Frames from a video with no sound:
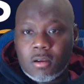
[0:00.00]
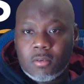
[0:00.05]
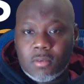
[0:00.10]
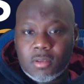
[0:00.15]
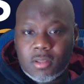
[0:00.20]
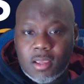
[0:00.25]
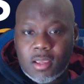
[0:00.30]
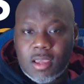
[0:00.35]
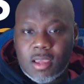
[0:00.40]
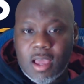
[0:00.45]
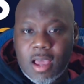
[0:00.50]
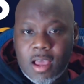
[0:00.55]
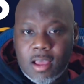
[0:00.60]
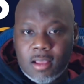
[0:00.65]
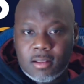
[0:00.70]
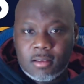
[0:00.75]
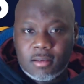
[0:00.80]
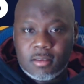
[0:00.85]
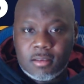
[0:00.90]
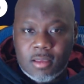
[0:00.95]
they got
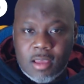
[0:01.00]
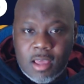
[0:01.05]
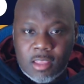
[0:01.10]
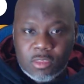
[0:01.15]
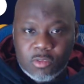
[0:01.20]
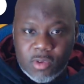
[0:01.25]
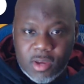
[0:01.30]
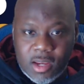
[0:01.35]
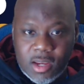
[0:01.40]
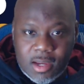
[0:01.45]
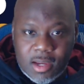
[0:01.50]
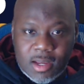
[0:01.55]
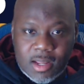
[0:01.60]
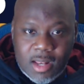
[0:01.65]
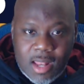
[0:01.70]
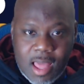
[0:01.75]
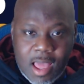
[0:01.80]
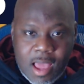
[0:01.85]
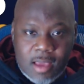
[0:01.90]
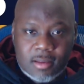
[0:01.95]
at 3
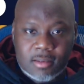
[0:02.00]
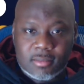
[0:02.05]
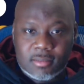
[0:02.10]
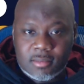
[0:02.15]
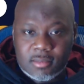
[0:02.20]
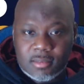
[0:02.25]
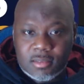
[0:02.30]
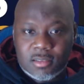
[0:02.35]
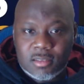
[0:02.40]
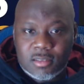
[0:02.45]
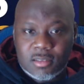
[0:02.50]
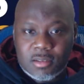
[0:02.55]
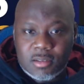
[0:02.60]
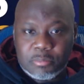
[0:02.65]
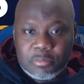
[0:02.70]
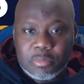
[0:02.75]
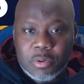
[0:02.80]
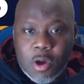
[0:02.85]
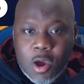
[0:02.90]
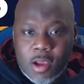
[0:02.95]
o'clock the
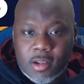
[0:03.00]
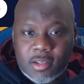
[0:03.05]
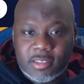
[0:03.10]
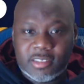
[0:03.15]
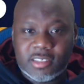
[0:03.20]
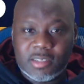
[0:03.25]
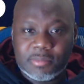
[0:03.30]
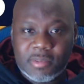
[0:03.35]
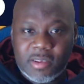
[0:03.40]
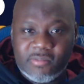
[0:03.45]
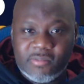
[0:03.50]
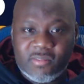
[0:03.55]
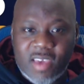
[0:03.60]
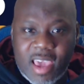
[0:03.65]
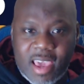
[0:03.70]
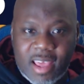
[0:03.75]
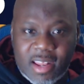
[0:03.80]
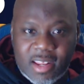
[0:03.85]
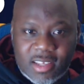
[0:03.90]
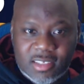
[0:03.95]
partnership
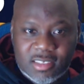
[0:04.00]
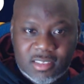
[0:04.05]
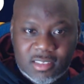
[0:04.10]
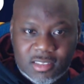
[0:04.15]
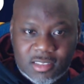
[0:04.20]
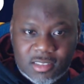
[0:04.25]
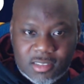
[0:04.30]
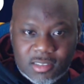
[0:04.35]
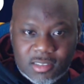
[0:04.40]
advantage.